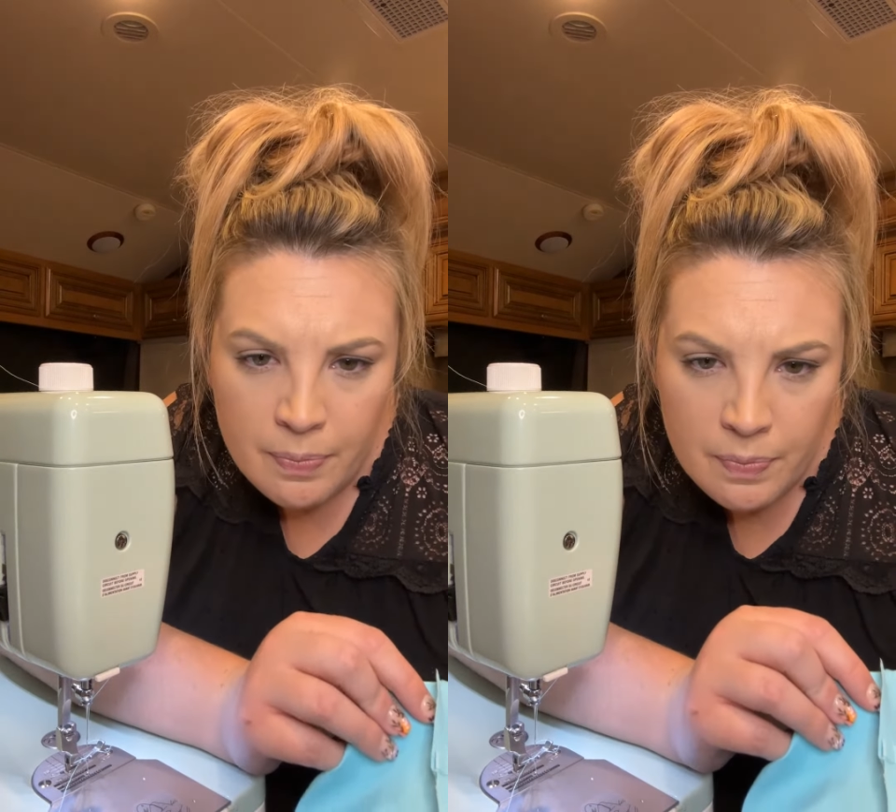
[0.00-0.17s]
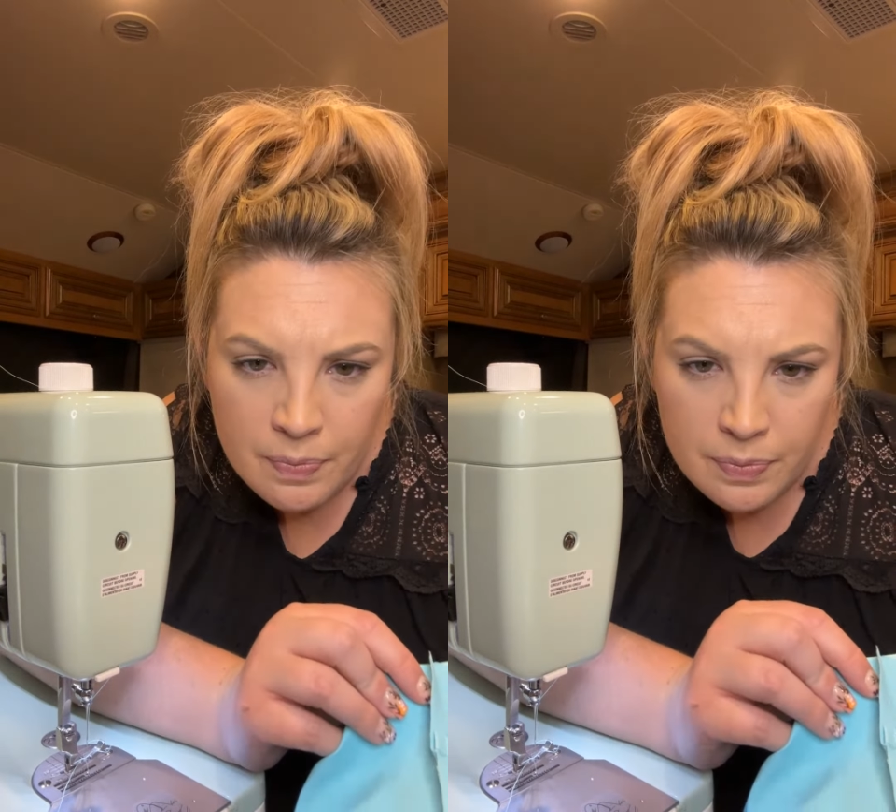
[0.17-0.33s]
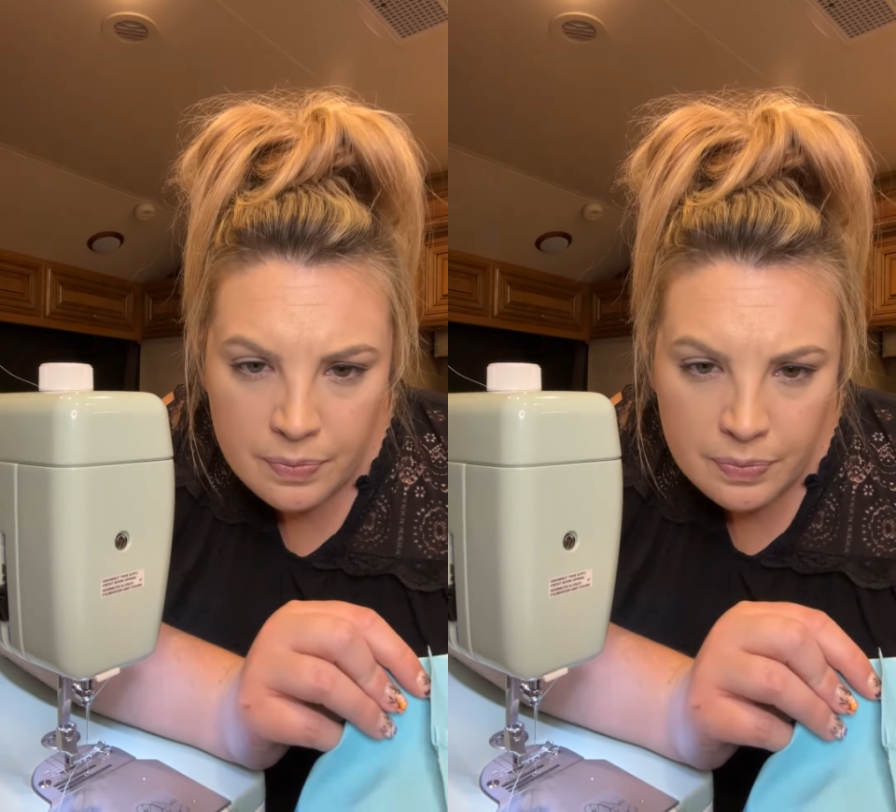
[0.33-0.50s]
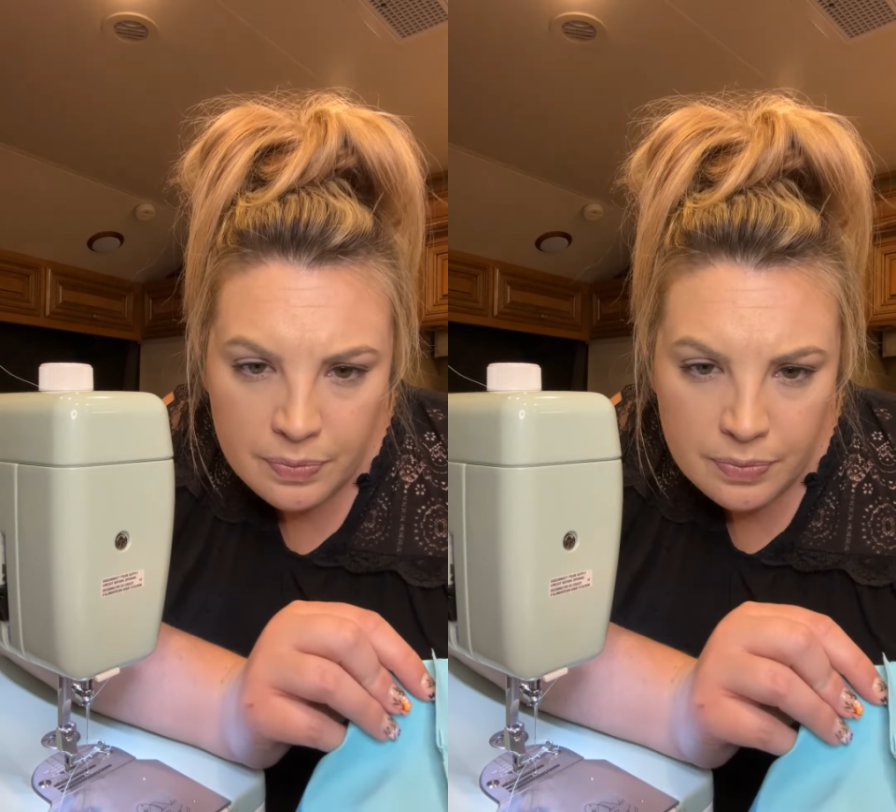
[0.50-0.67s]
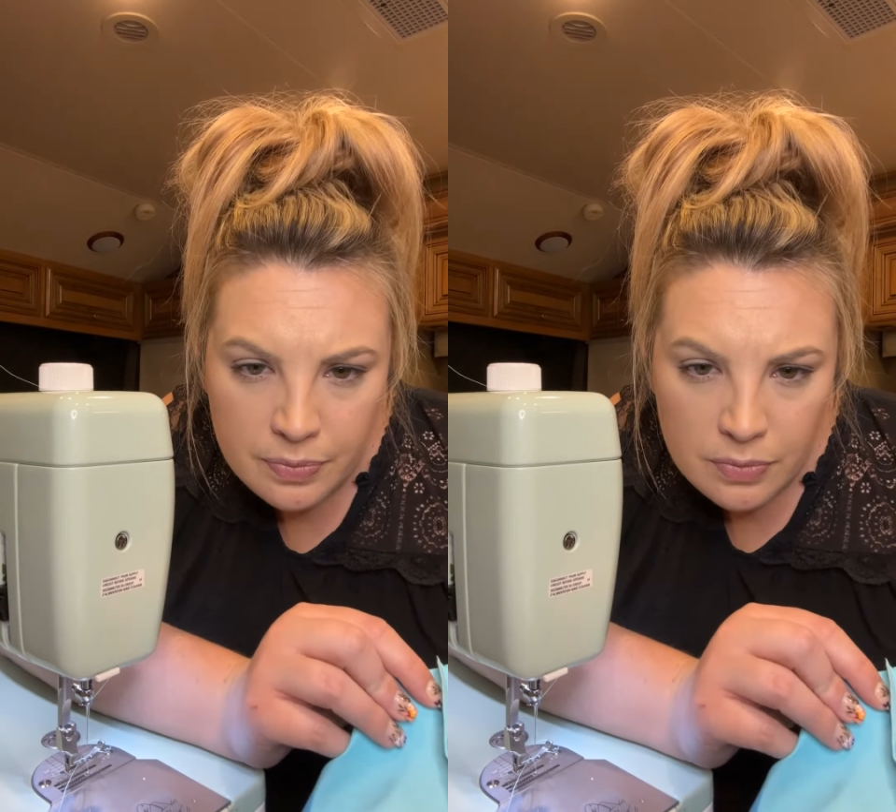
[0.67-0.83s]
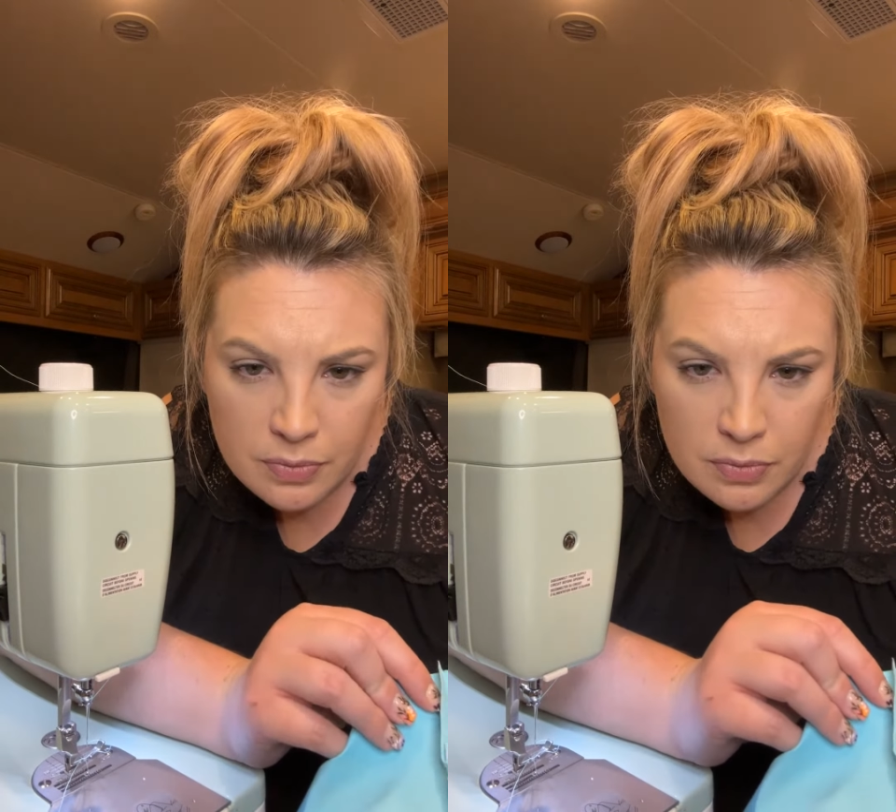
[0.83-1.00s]
I
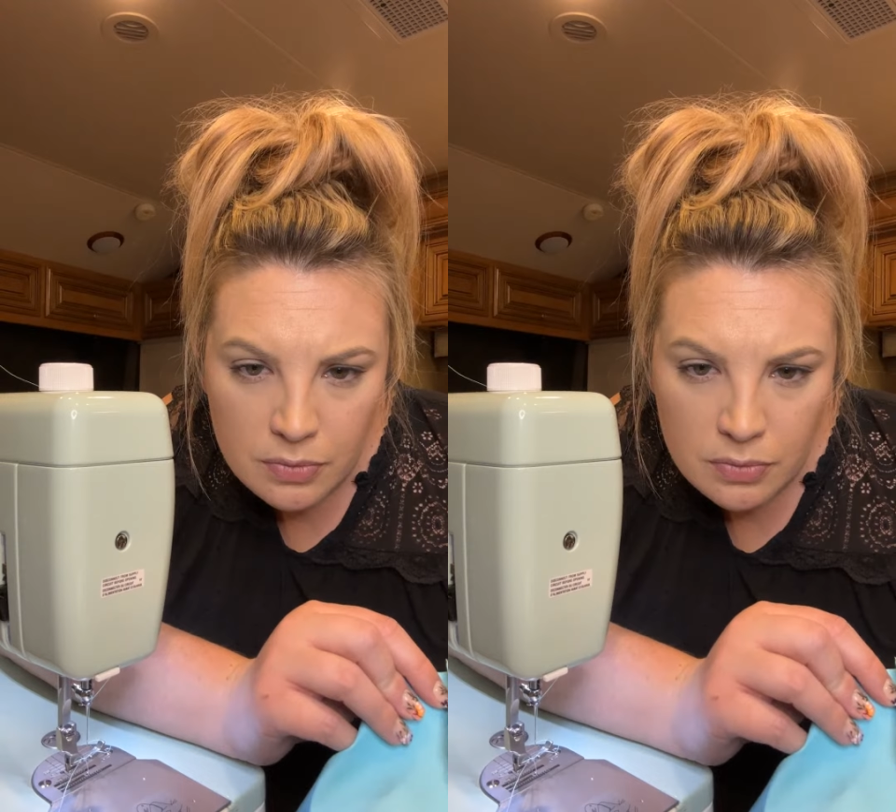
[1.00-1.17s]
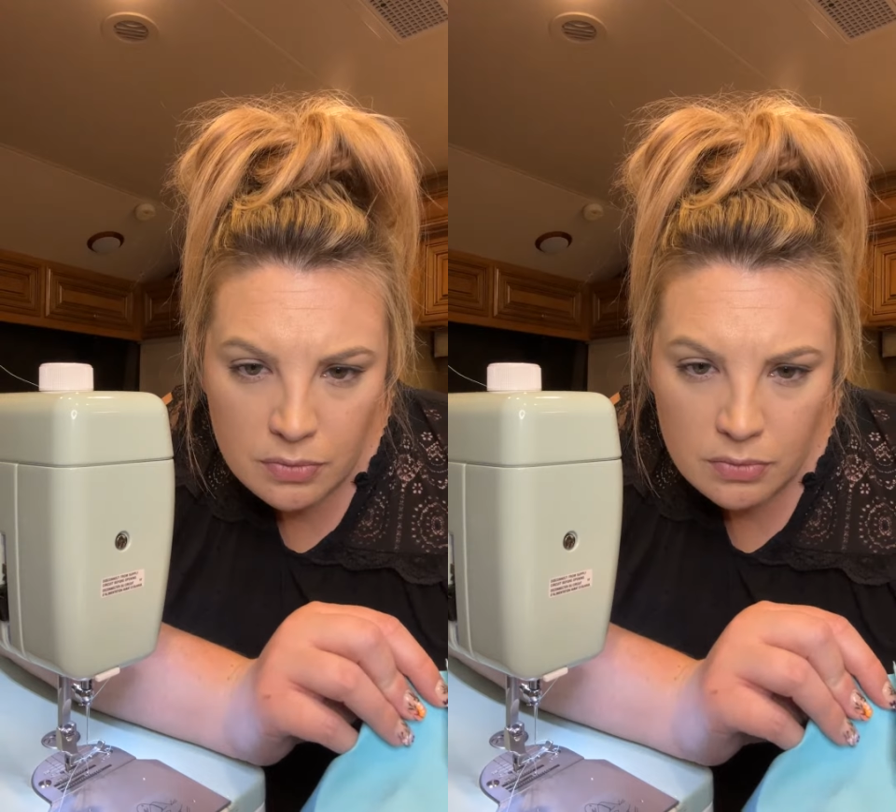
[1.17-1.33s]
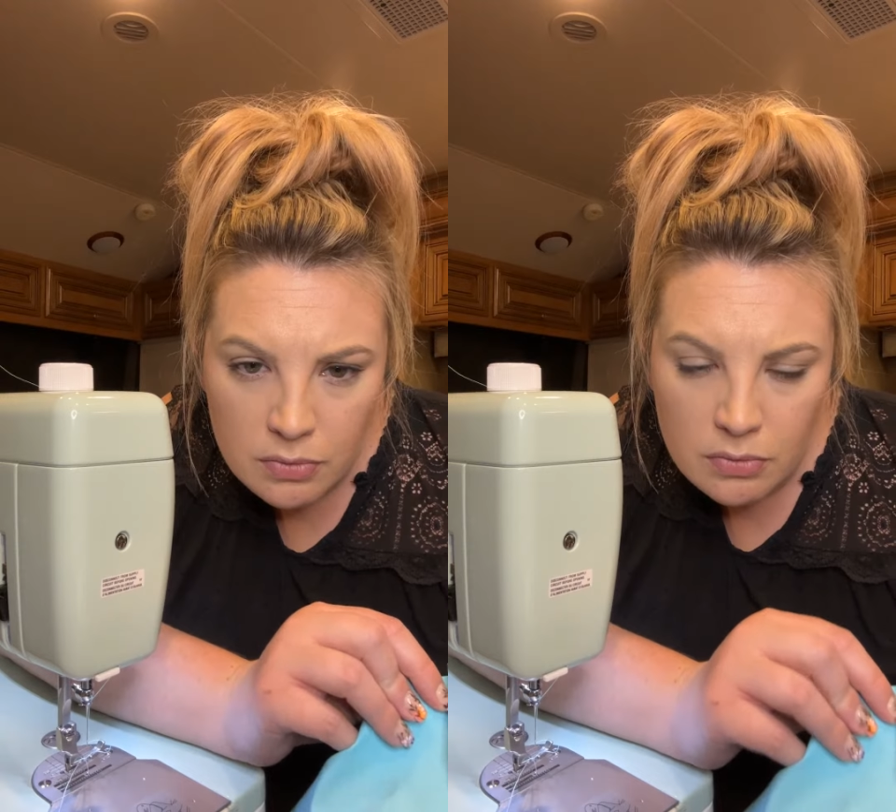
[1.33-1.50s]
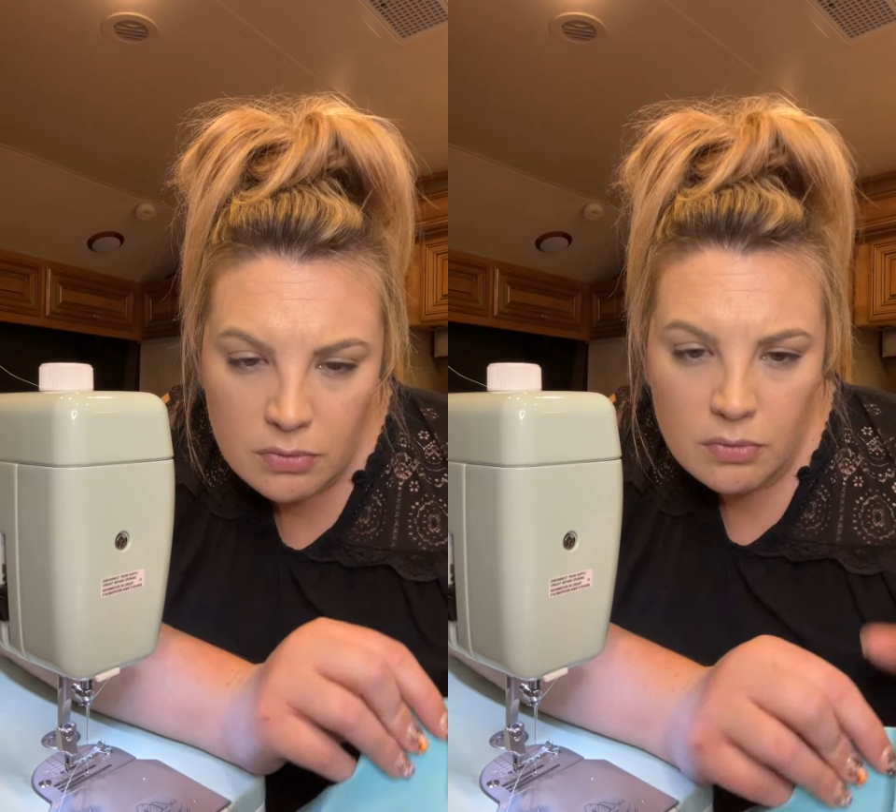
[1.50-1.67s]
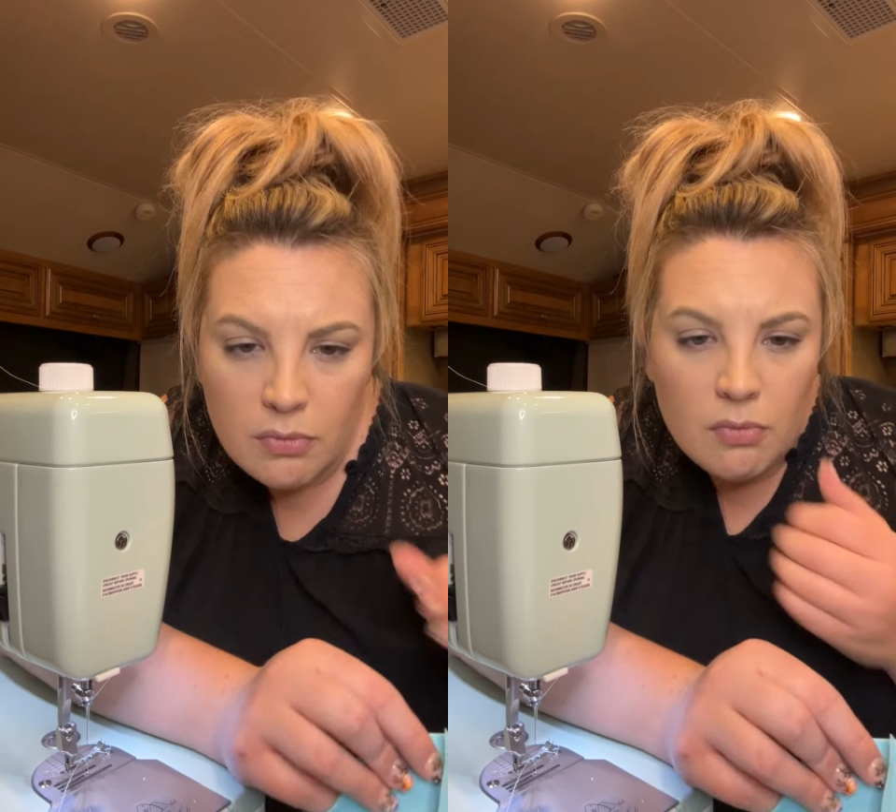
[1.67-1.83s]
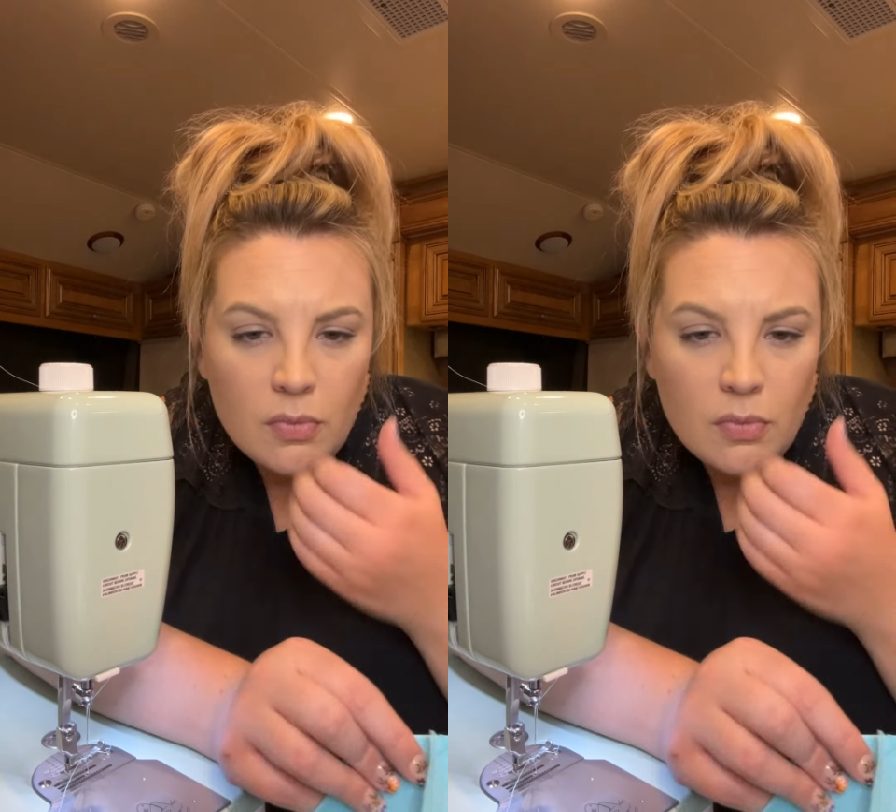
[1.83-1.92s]
don't know if you're still